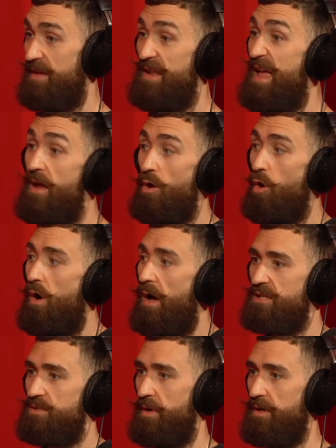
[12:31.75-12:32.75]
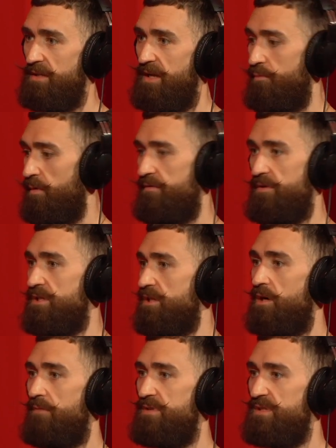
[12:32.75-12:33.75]
It really is. In all aspects of life, whether it's
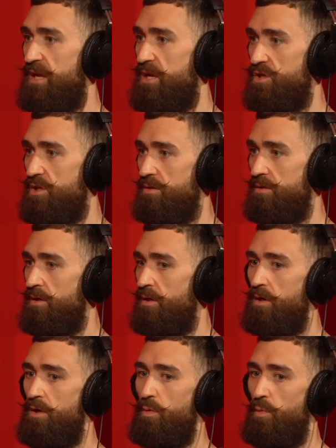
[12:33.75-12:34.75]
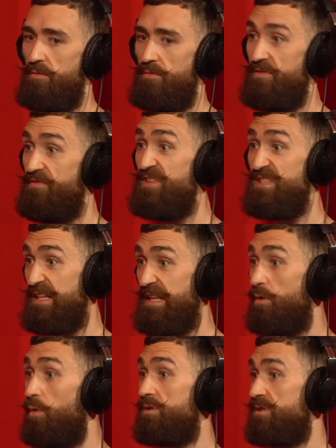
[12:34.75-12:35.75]
in conversation, whether it's
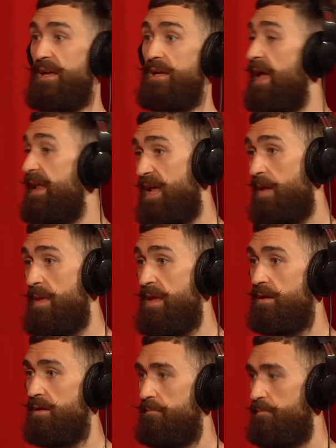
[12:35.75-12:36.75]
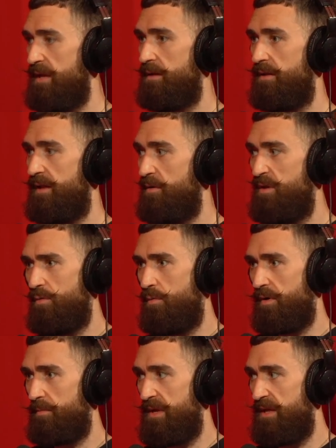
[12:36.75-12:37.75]
physically going to like an NA meeting and being there. You don't
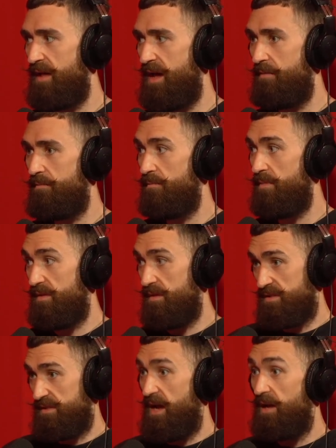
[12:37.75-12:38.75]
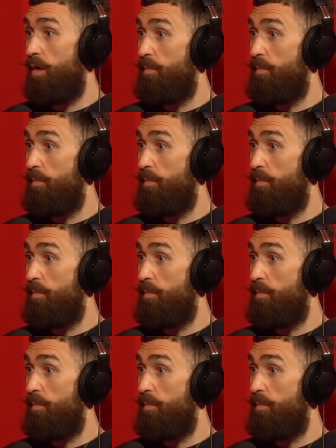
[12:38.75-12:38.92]
want to be there at the start.